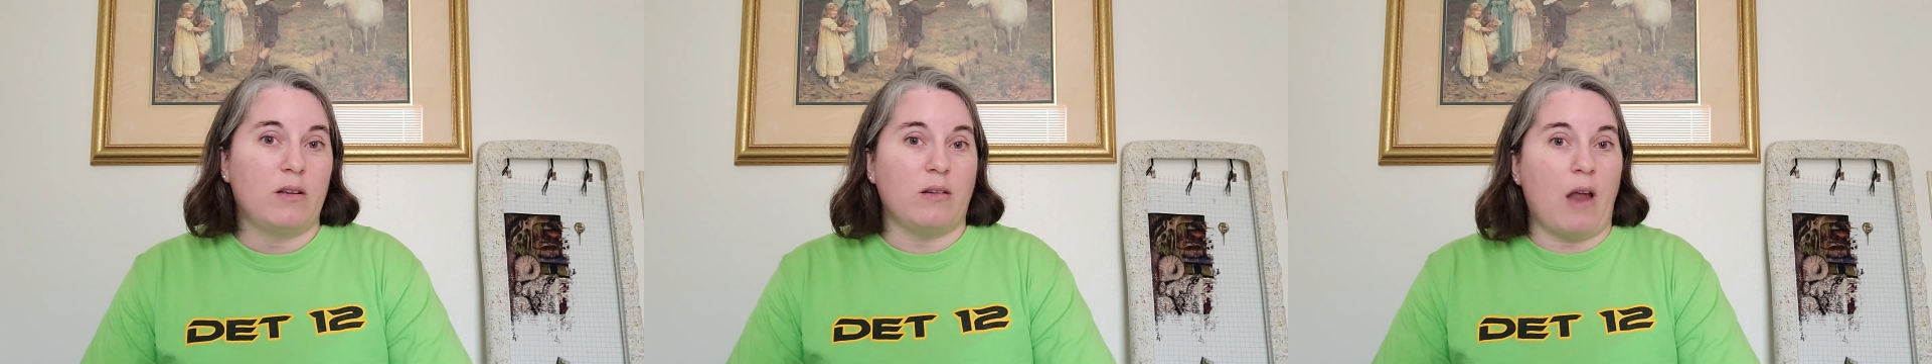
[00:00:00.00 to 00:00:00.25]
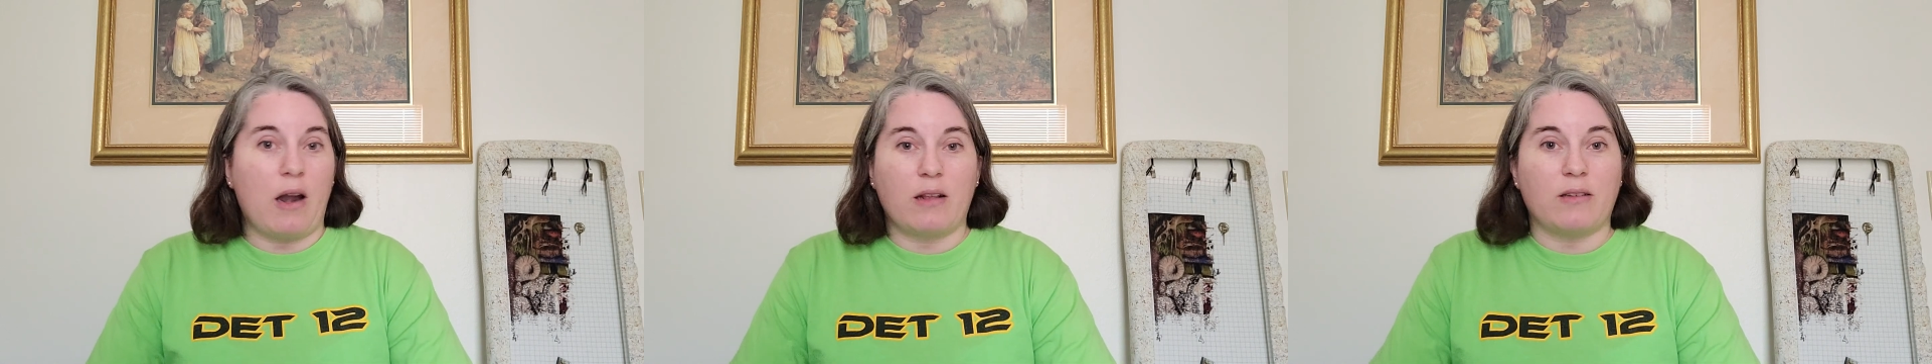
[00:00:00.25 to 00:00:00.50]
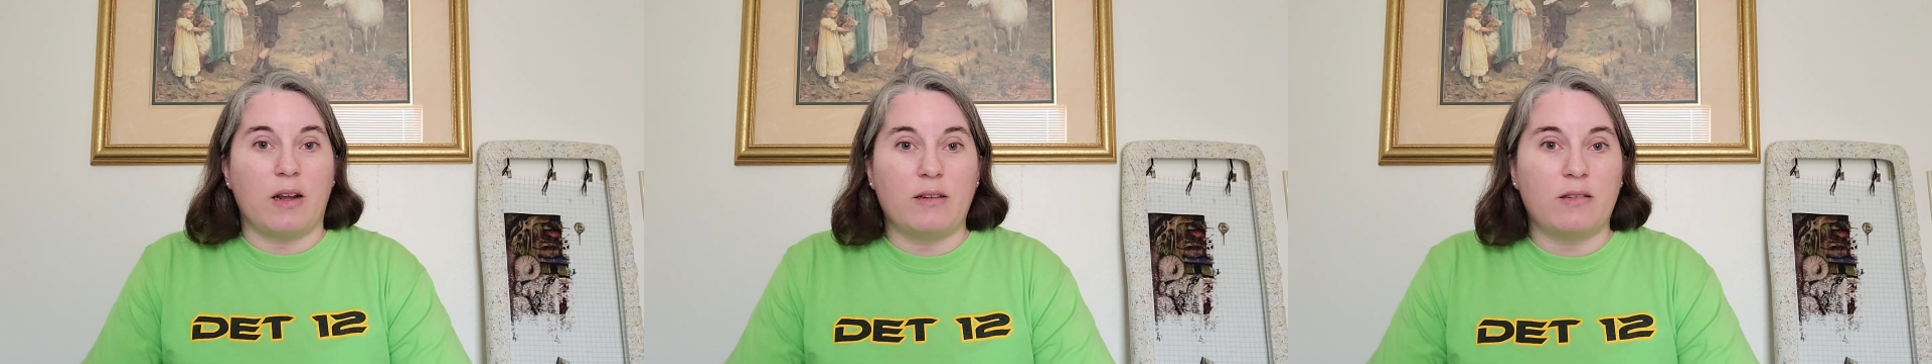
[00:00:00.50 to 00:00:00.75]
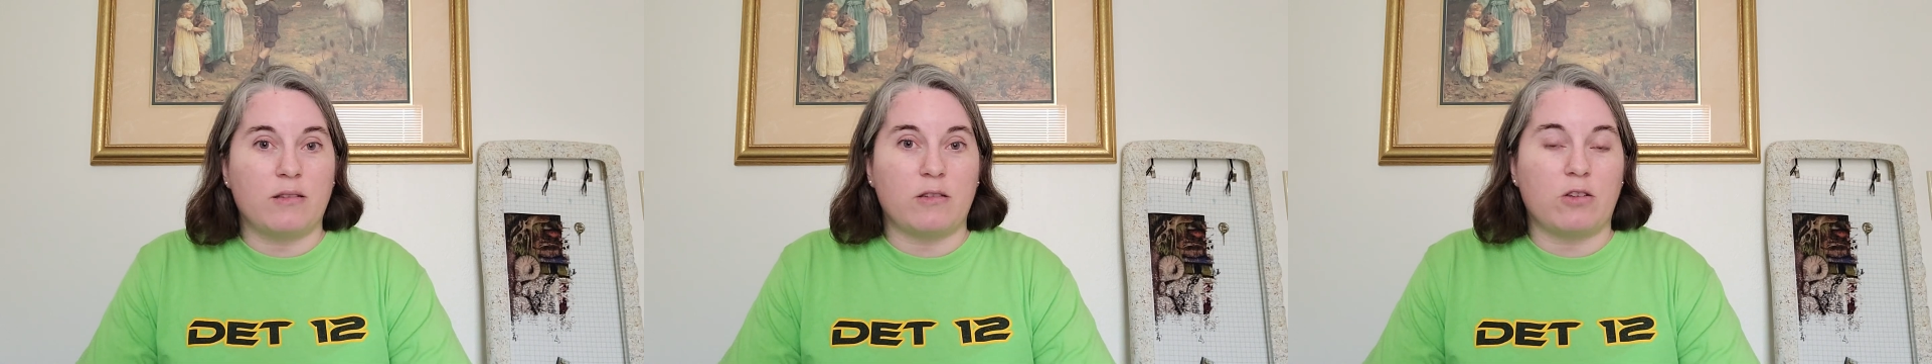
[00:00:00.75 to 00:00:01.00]
Not as
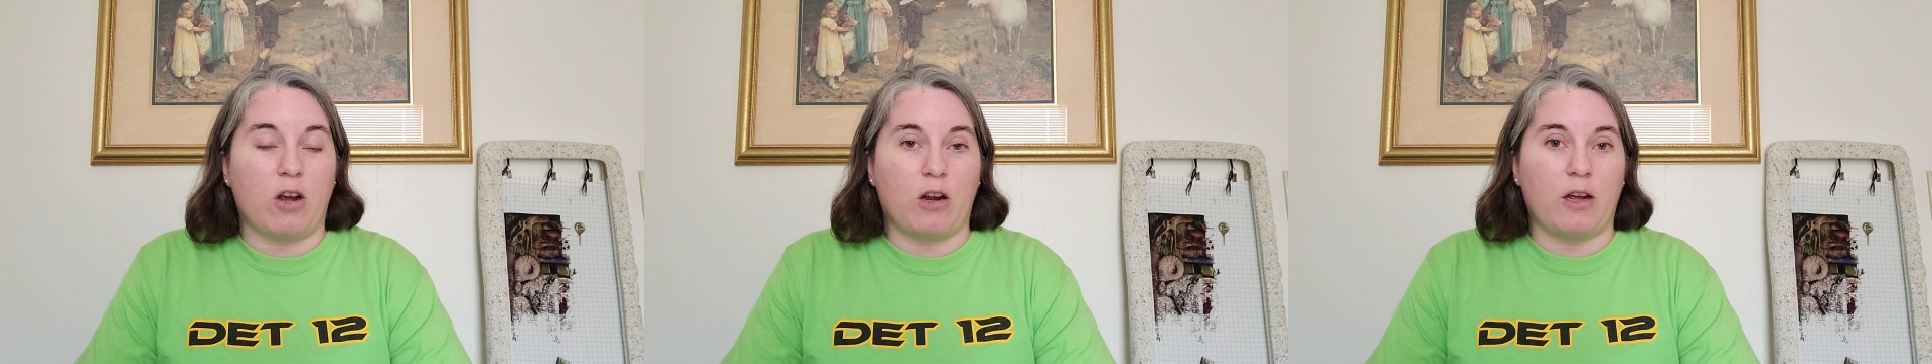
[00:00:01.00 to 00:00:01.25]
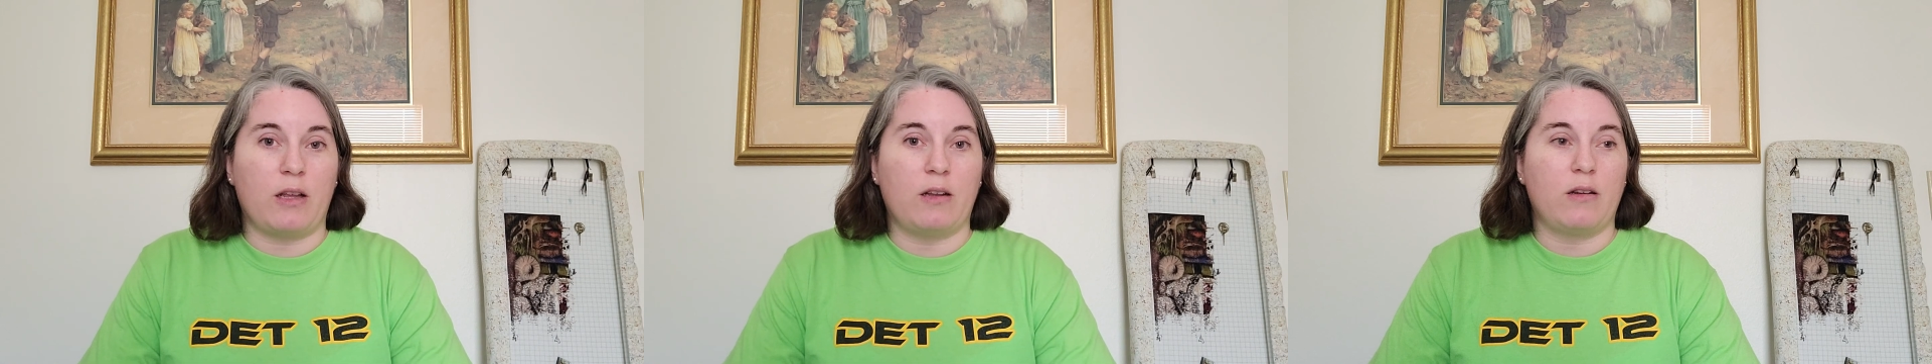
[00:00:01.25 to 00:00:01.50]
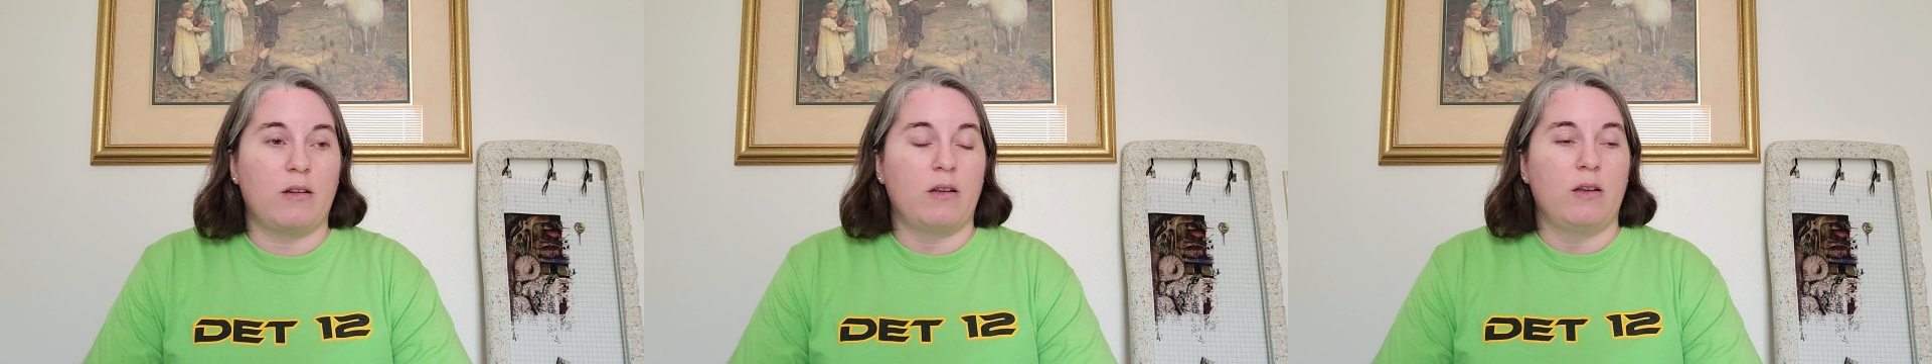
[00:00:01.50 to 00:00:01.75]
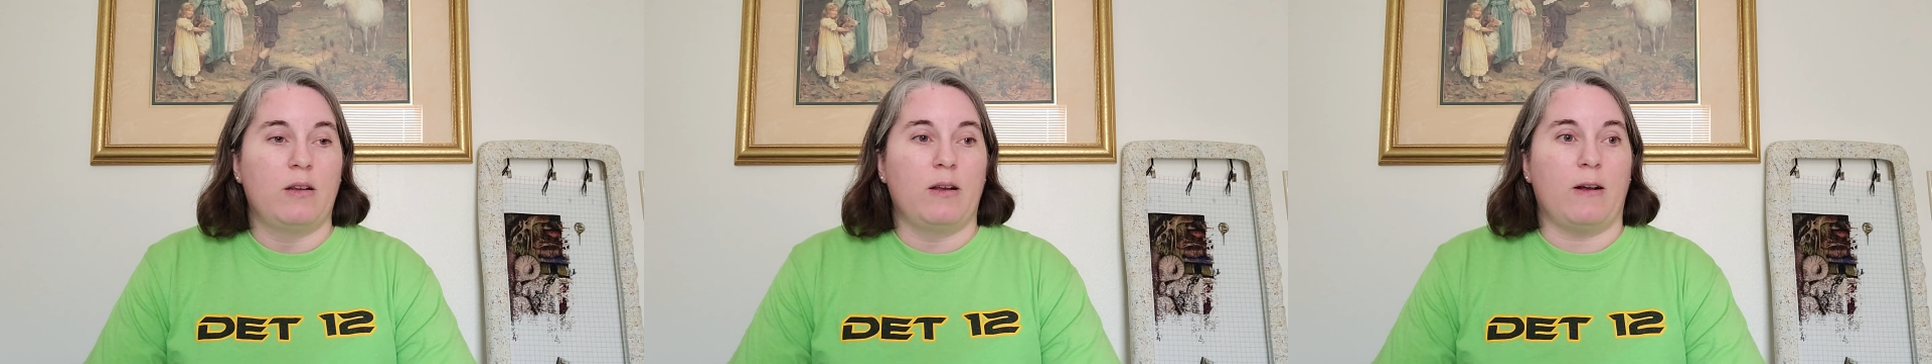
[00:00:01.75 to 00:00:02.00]
nice as a Target.
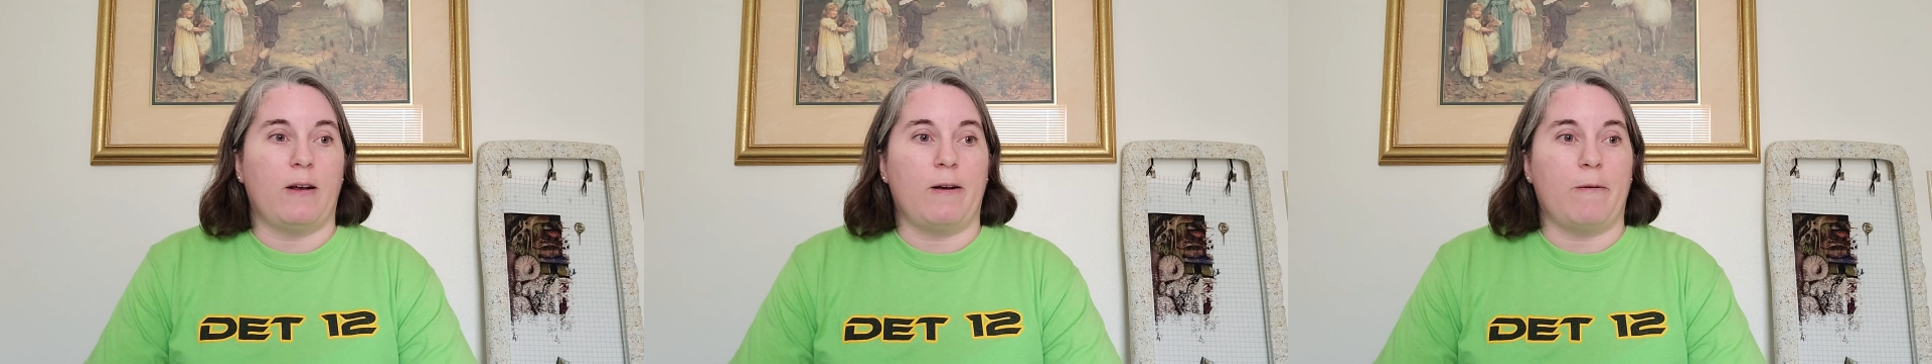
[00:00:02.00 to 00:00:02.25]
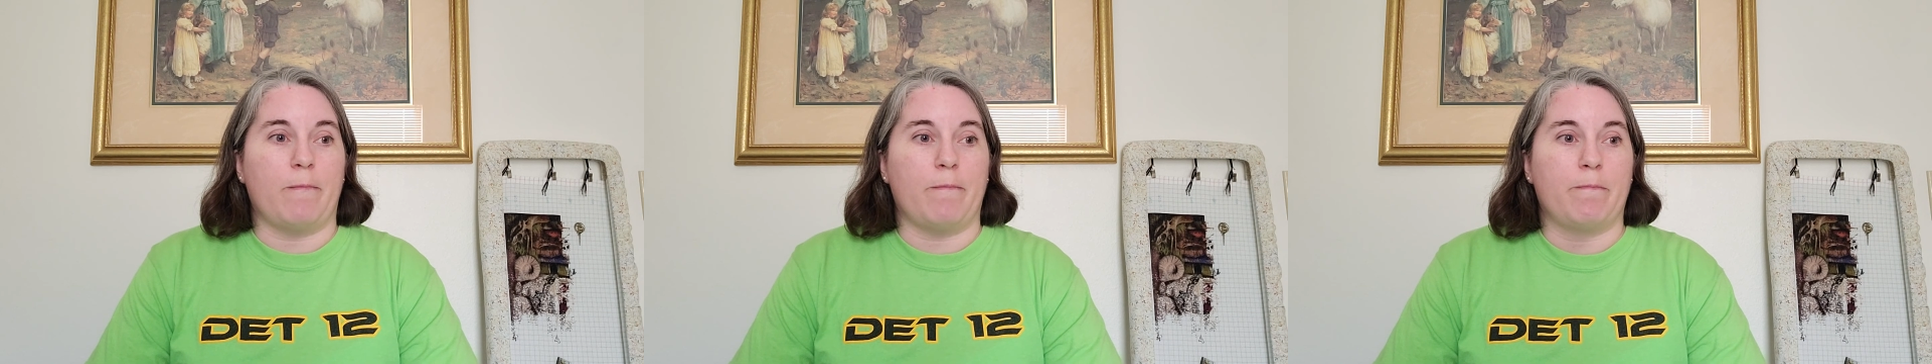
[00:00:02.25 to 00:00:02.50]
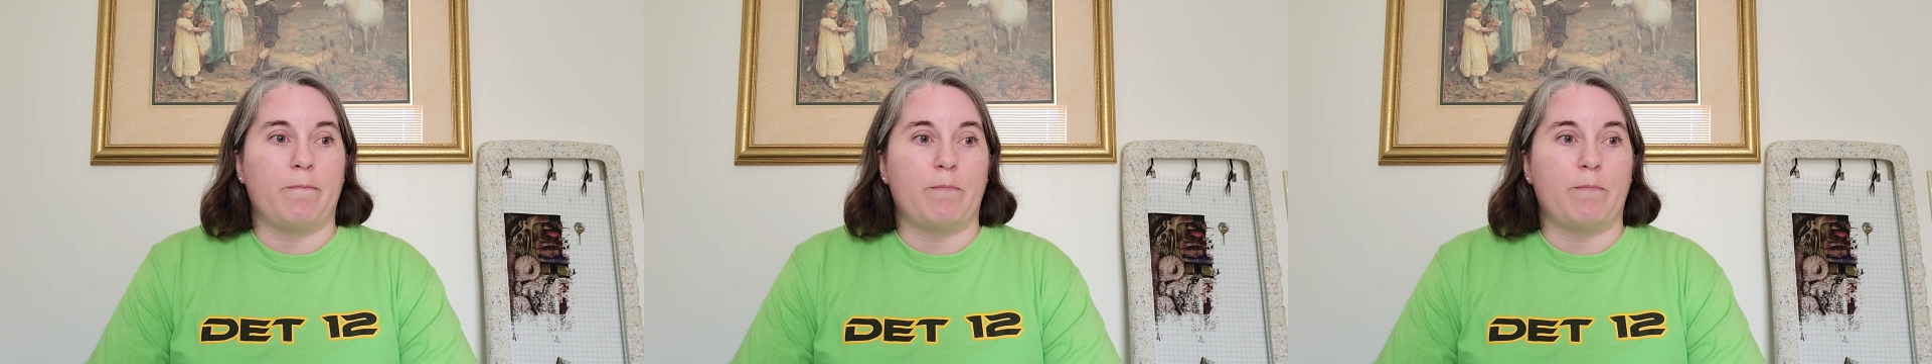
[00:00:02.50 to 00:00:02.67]
Um,